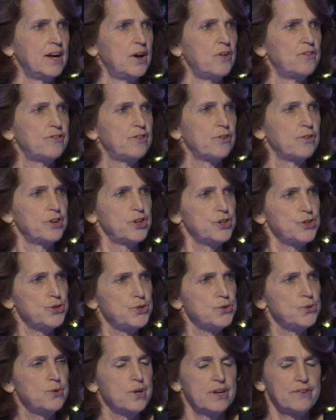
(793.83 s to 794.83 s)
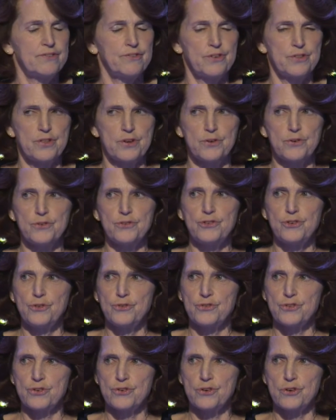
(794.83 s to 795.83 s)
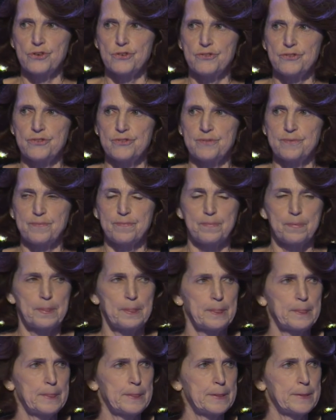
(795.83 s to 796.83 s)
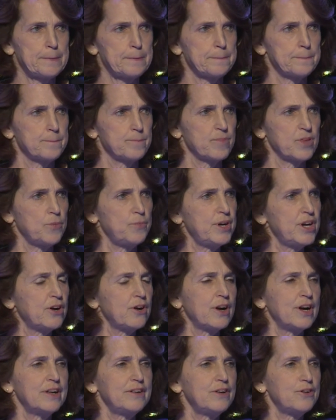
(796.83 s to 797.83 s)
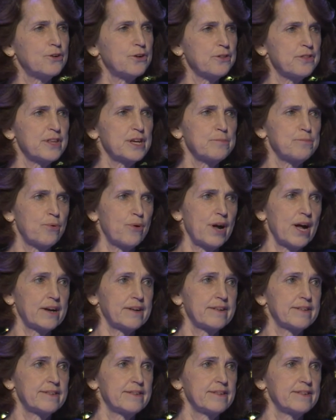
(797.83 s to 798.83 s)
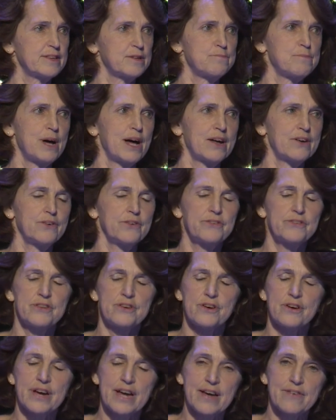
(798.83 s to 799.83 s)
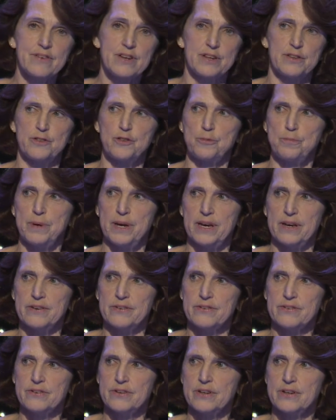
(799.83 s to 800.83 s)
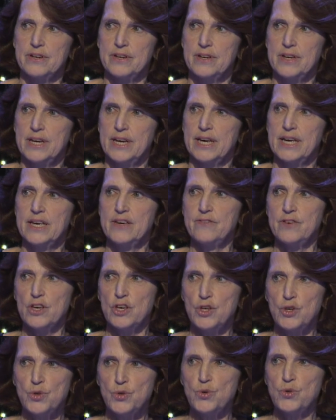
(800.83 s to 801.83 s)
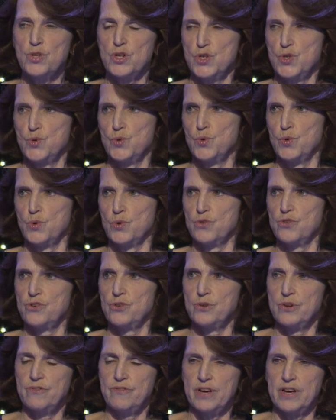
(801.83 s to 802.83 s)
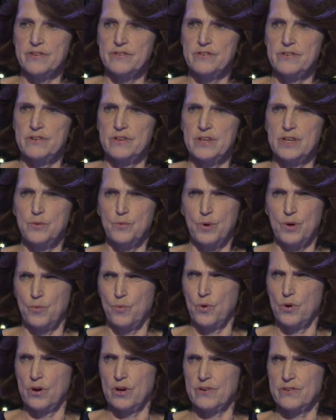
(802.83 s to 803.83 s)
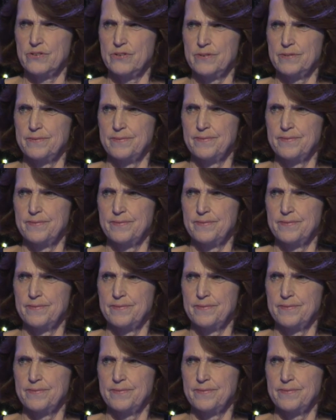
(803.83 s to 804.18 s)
for you and for those you serve. We are unearthing practices and models that are evidence-based, giving you the tools to invest in what works.